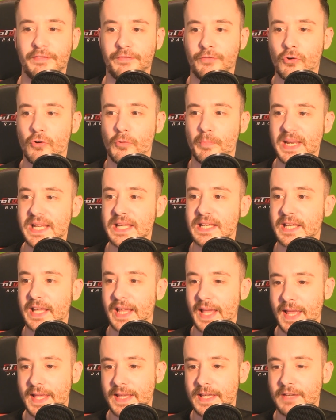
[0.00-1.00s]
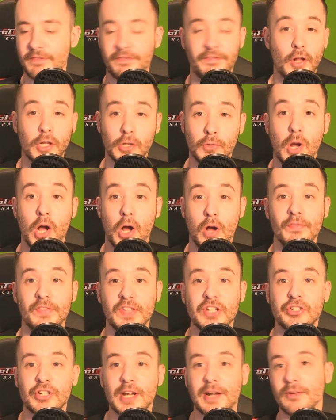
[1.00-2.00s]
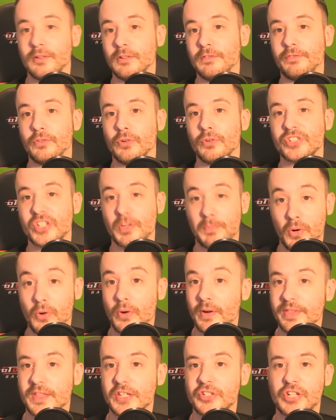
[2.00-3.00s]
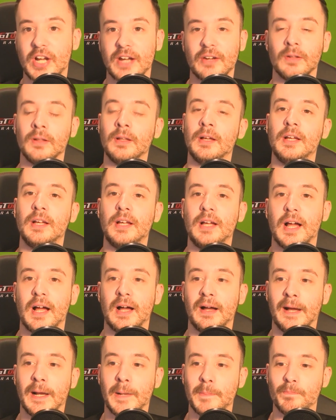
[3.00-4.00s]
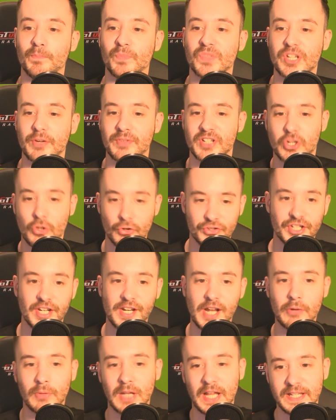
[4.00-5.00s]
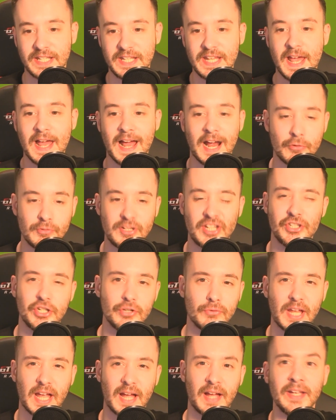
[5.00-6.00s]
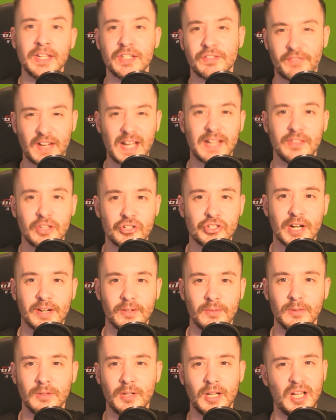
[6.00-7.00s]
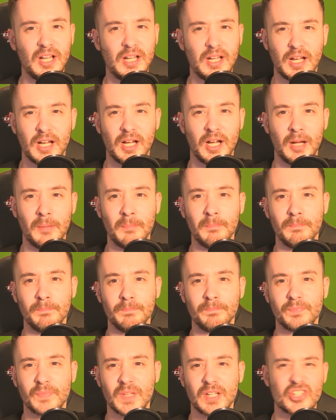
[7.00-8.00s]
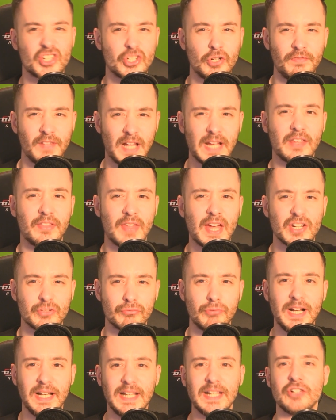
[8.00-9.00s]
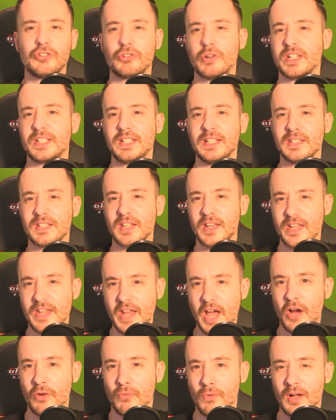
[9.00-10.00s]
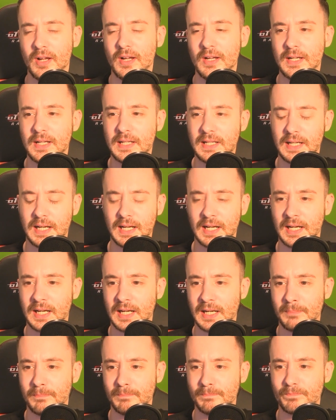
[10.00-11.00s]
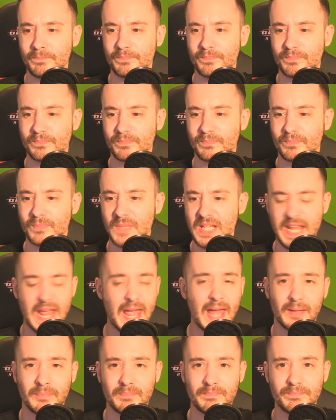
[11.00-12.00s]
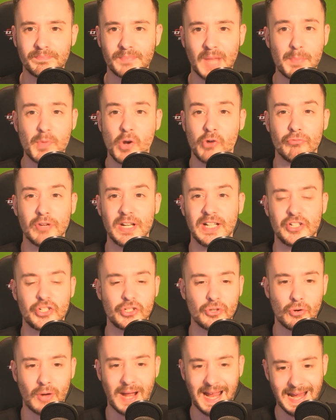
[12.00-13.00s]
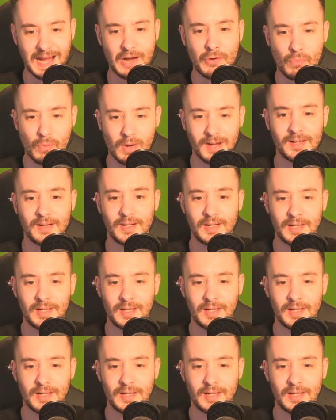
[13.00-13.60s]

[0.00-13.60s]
for being a follower of this channel, for supporting this channel. So it's good to know, like, yeah, how did you guys find the channel? Stuff like that is really interesting to know. Yeah, I'm not really sure how